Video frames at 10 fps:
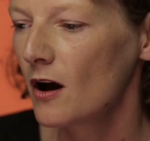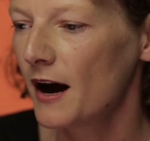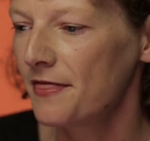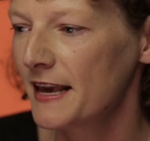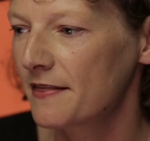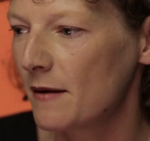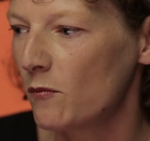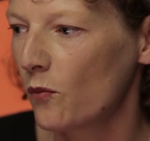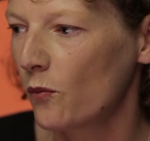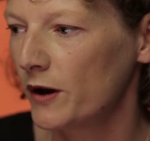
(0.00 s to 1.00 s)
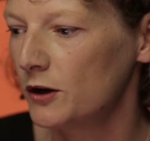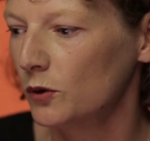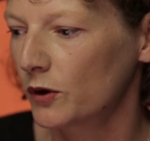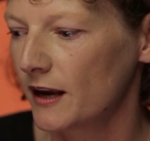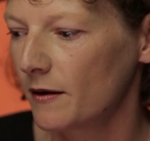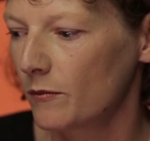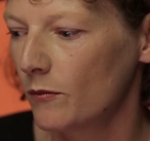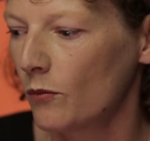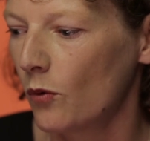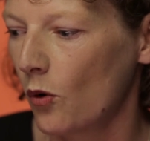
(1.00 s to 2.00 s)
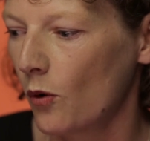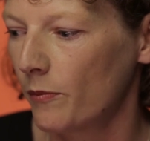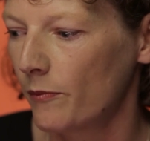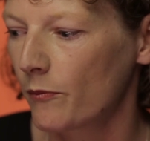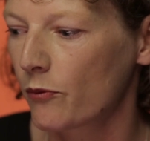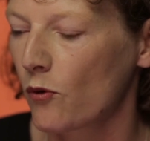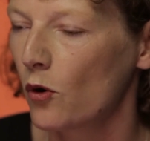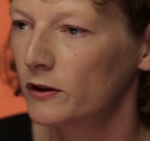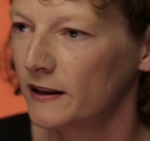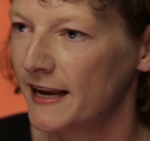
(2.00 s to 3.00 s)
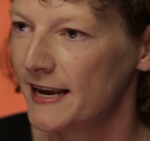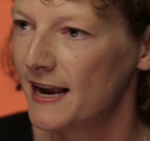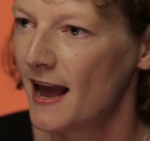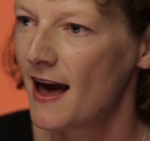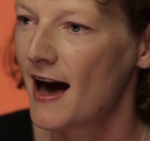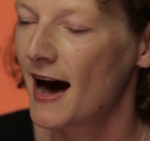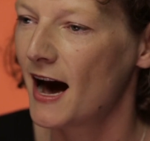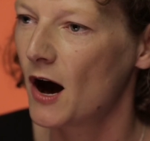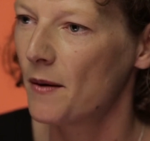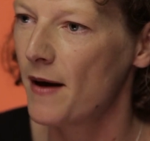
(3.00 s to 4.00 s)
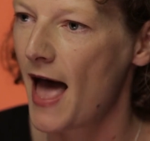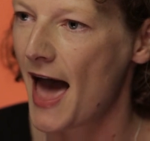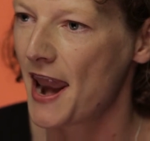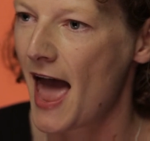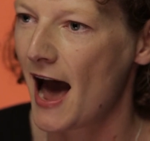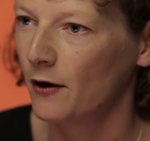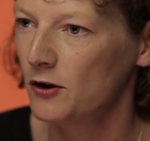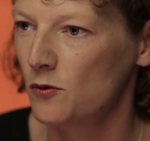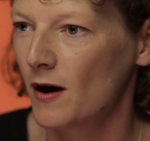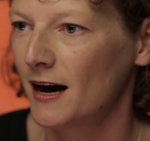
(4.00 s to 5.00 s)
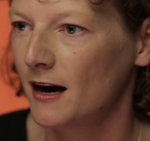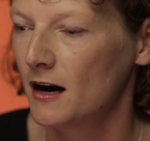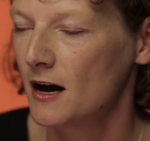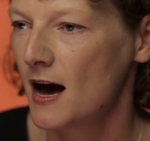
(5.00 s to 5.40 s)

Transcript: I think then when you're looking more broadly at how you are